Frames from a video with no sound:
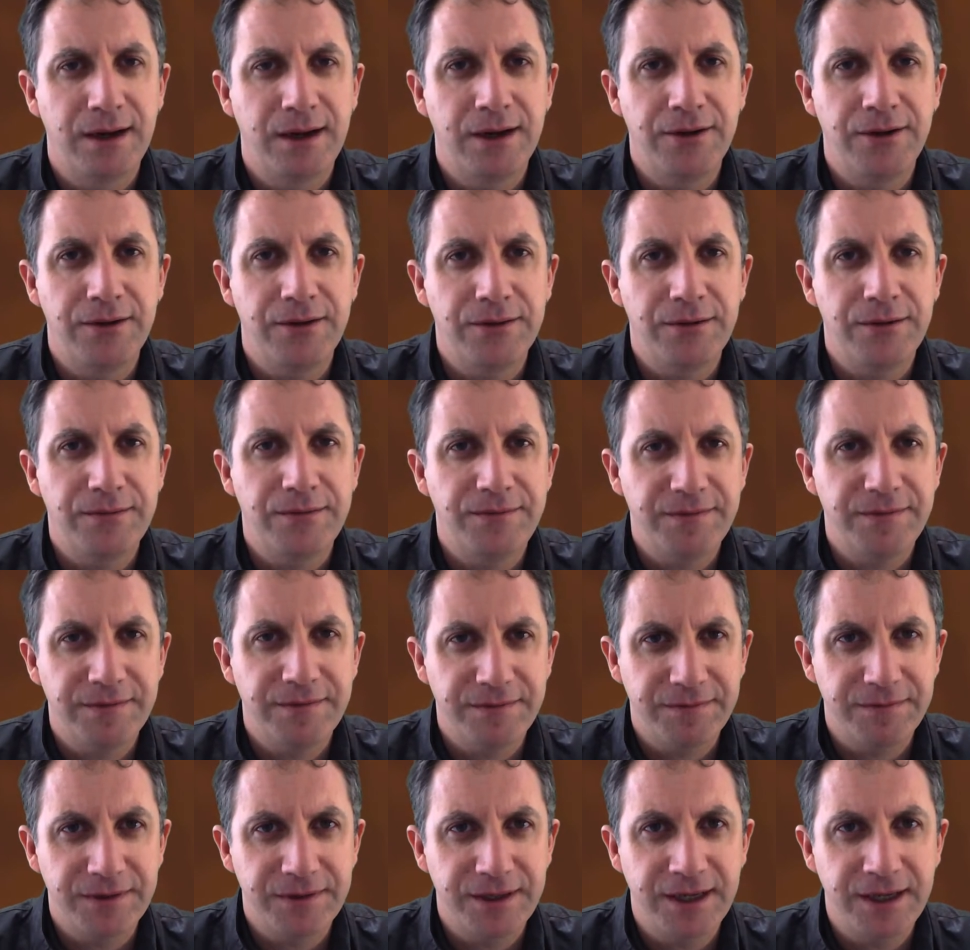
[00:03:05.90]
I don't know if you've
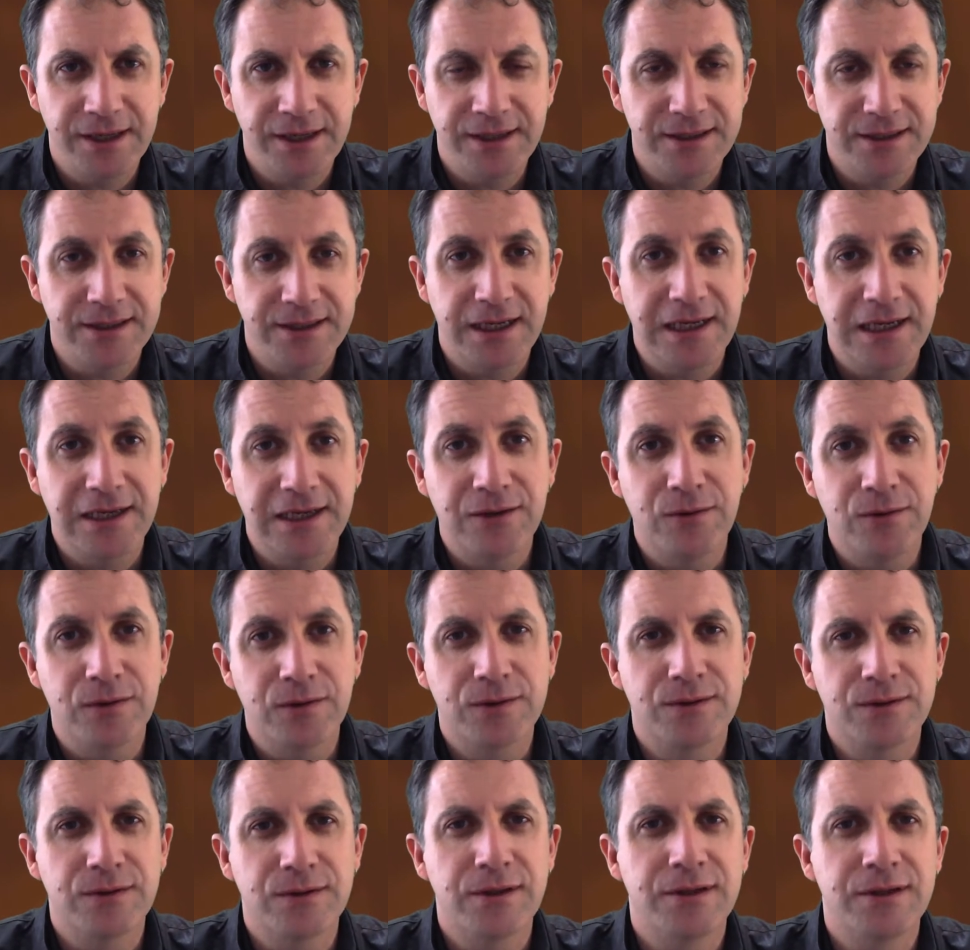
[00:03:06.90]
ever done a sailing
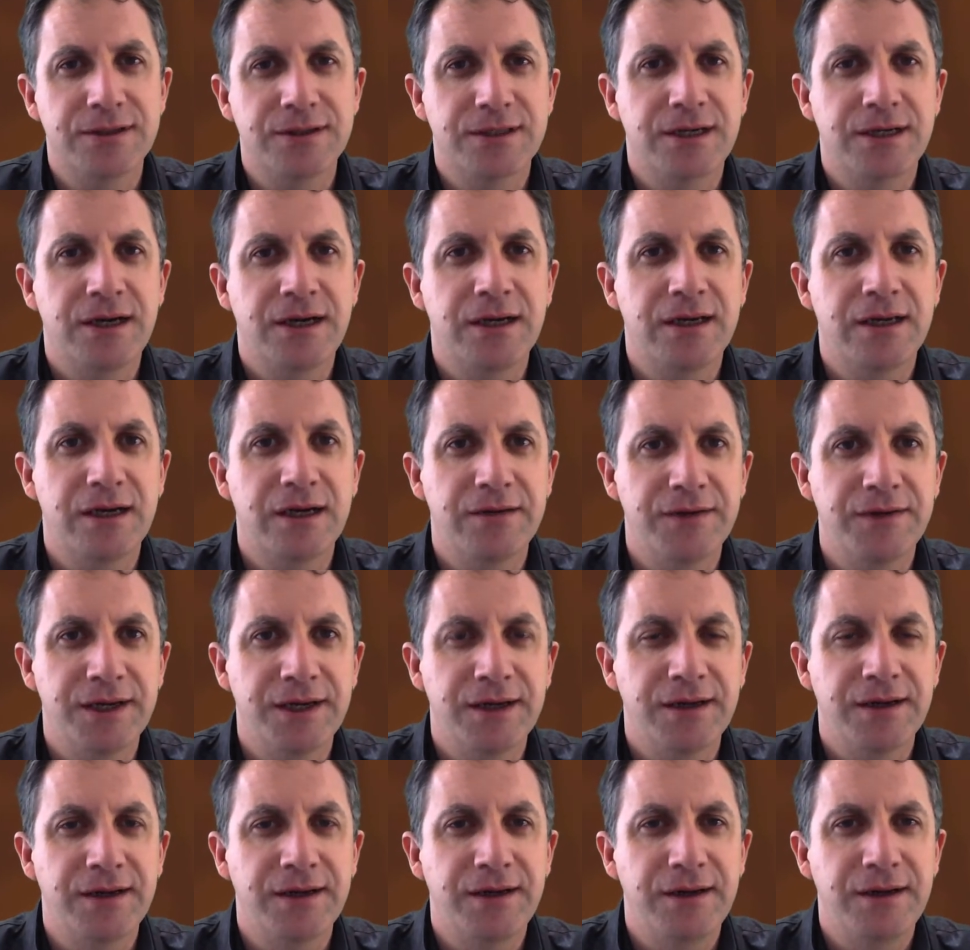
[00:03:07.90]
course or gone skydiving.
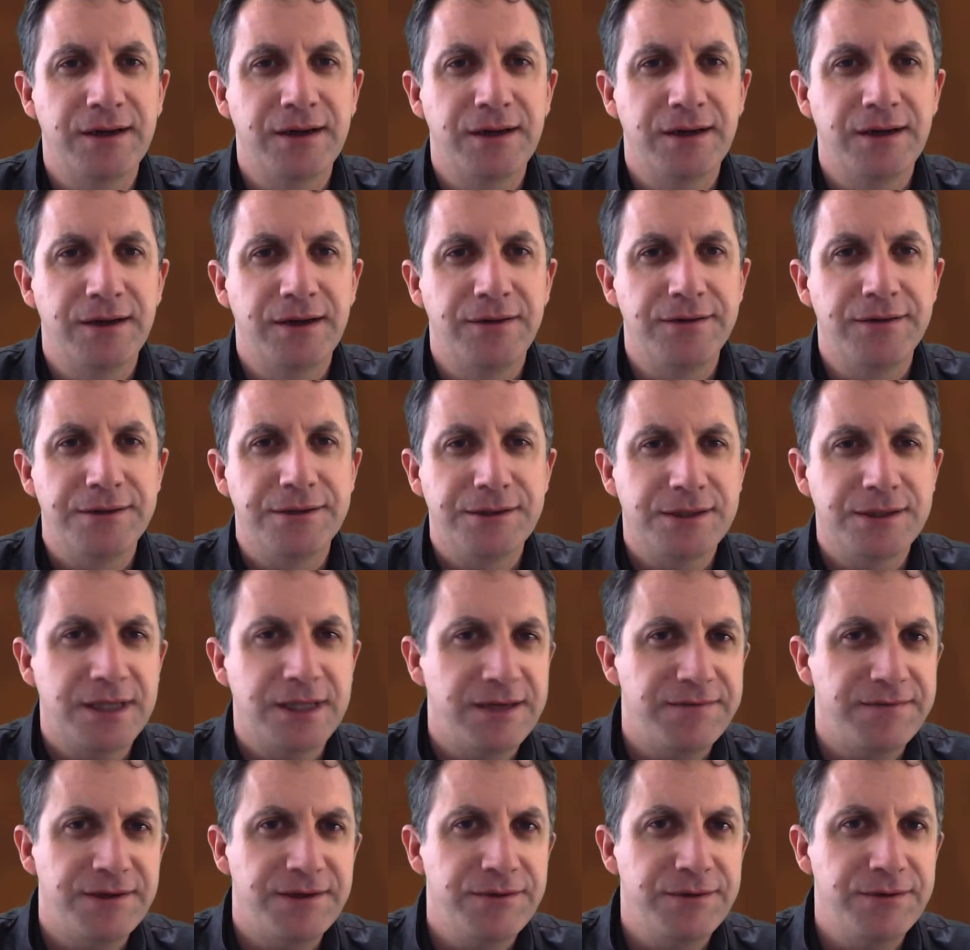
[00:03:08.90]
The
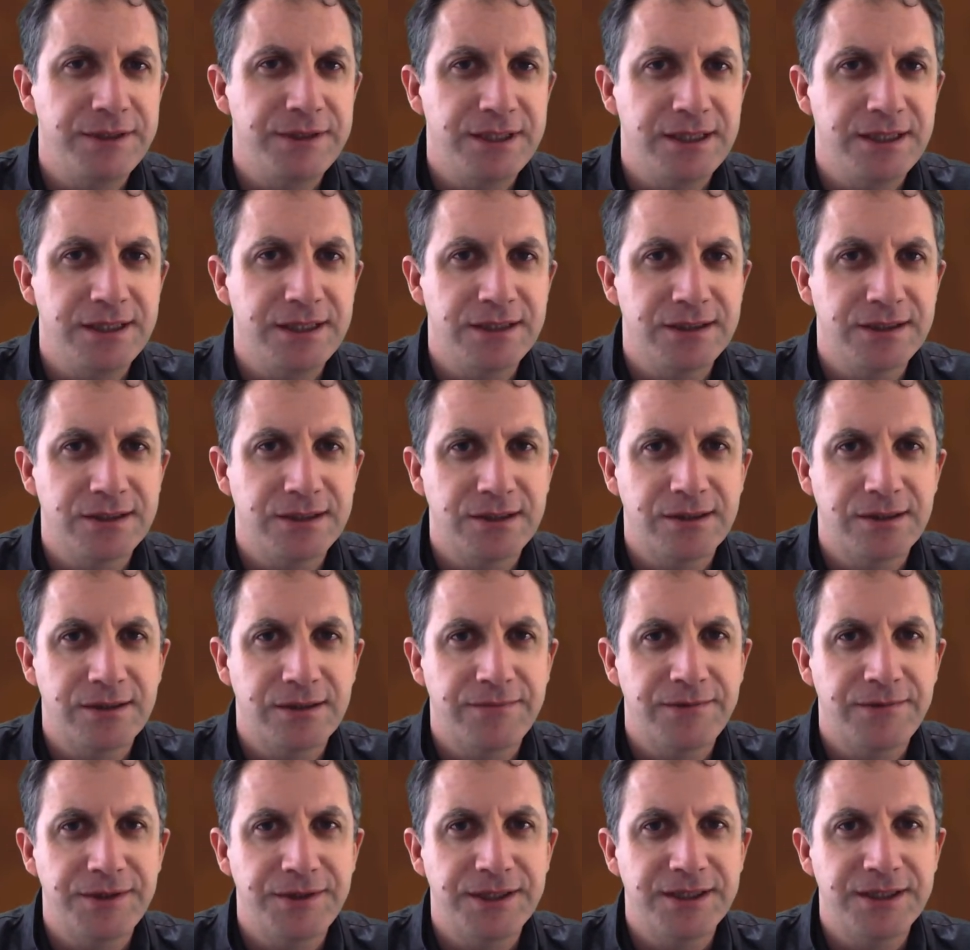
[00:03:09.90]
safety routines are
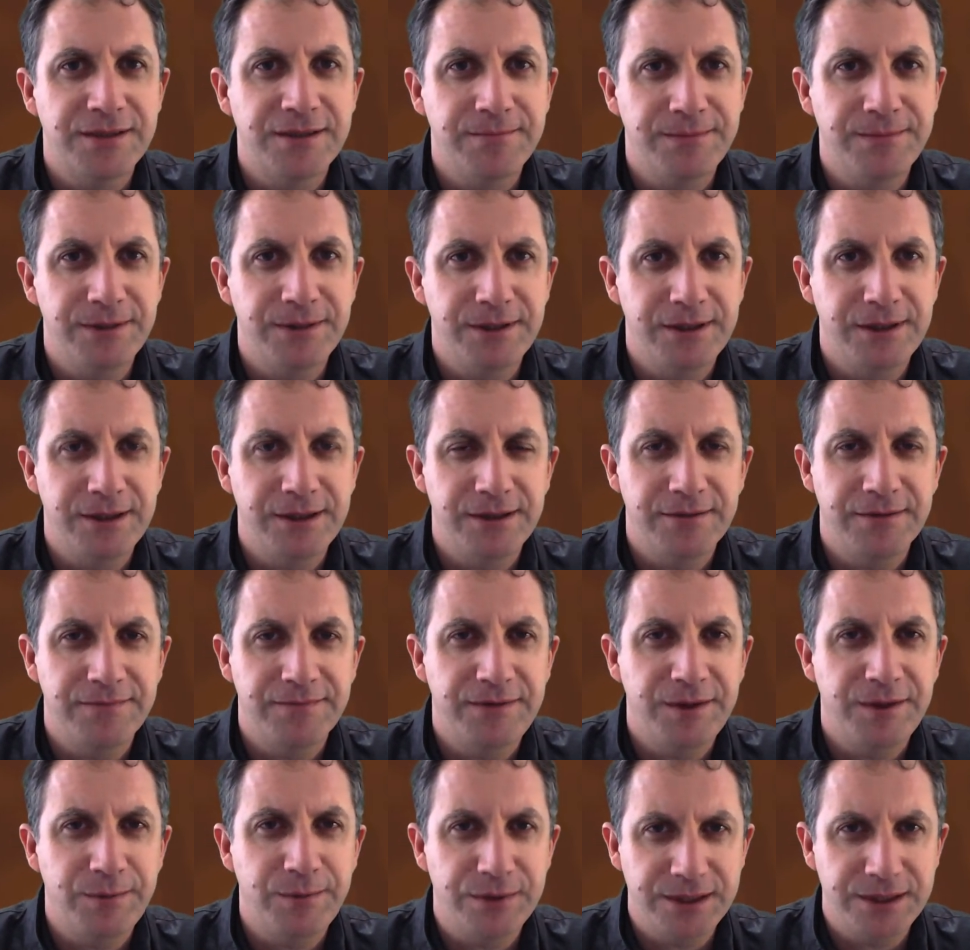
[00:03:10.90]
very simple and
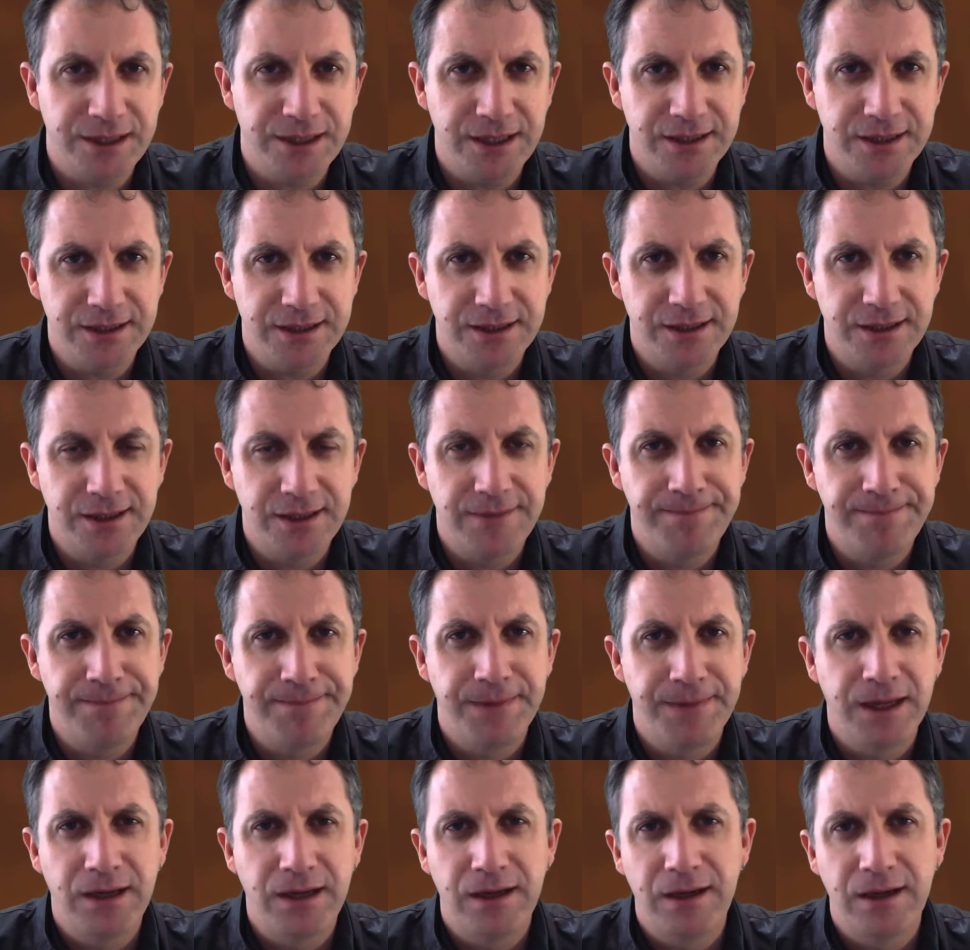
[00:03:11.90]
very precise.
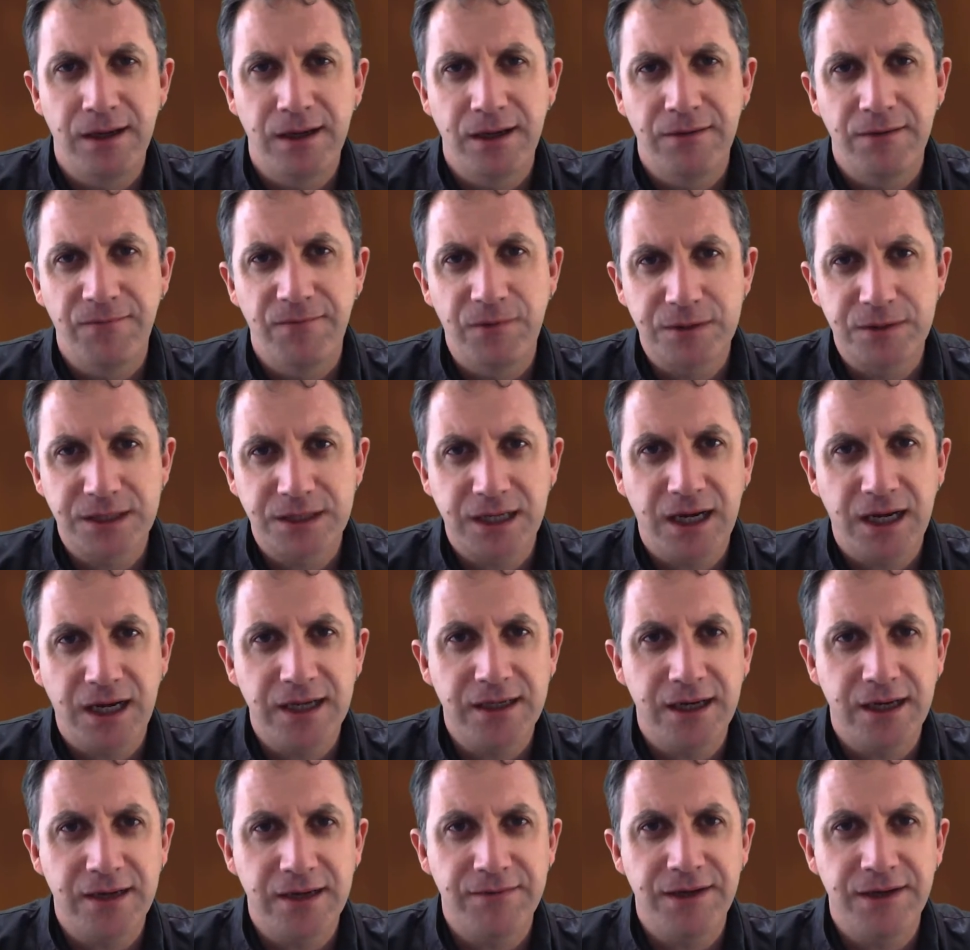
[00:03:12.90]
For
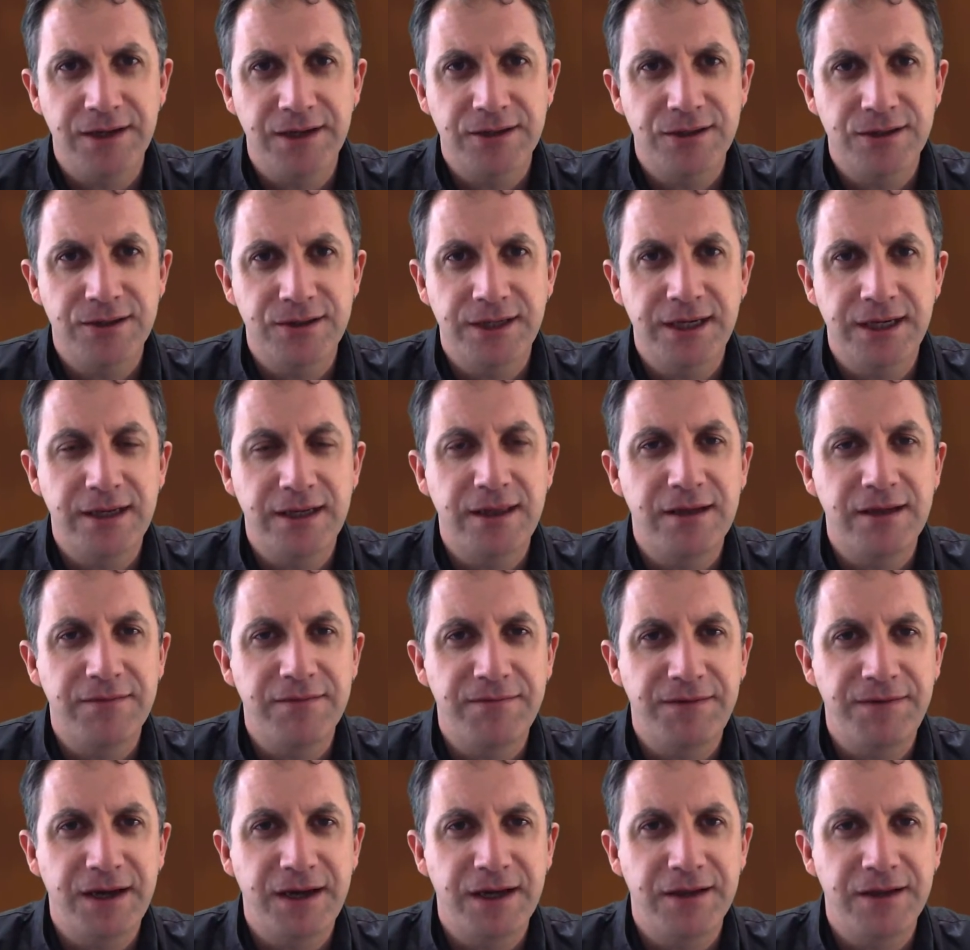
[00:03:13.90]
skydiving, should anything
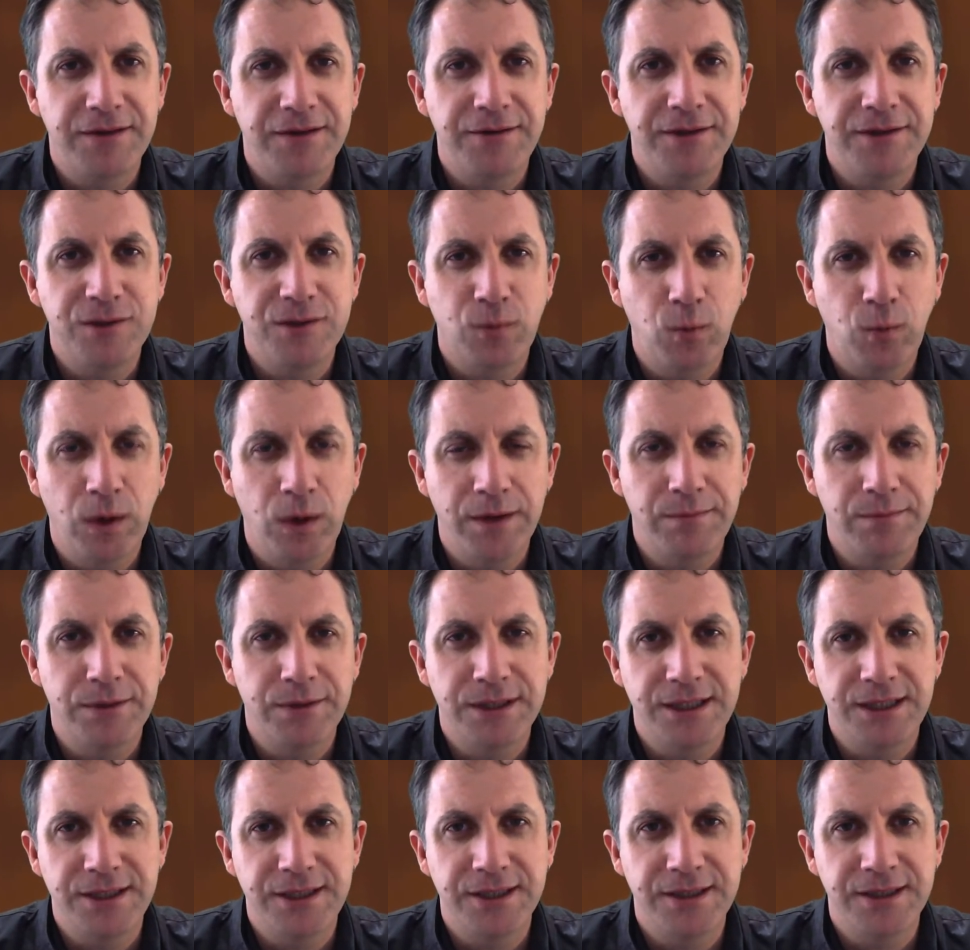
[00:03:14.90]
fail, there is one
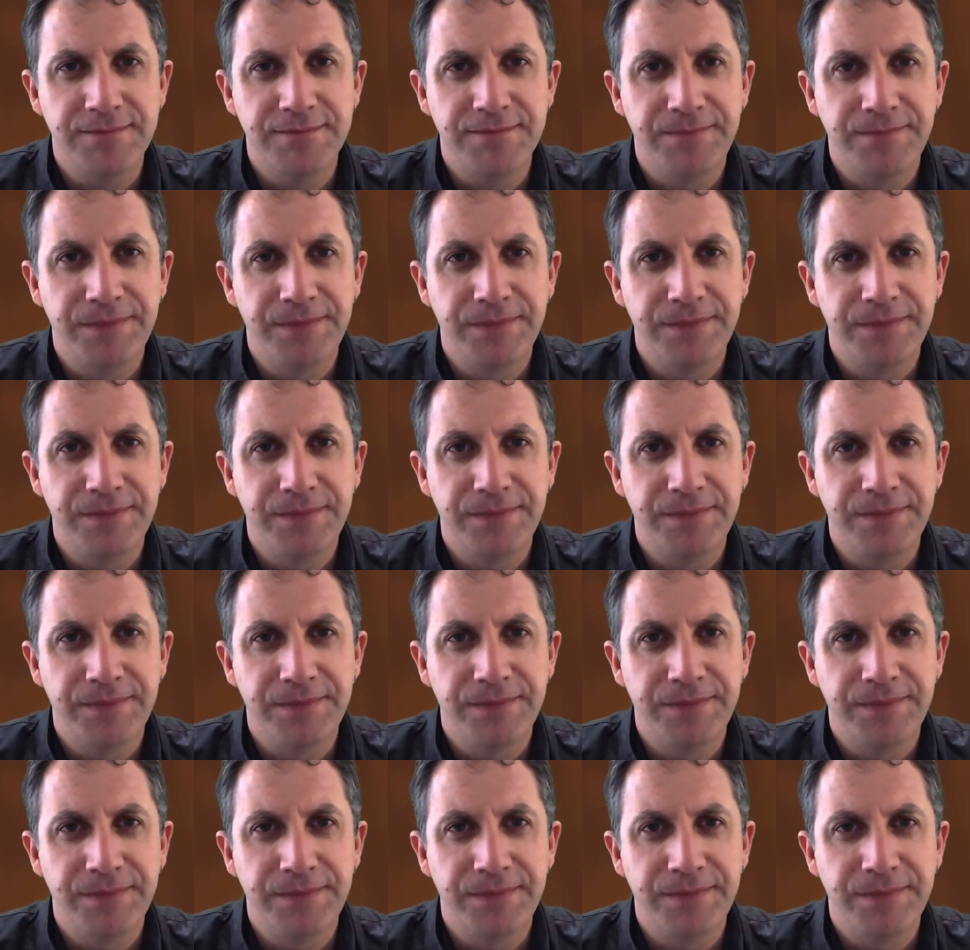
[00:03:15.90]
procedure.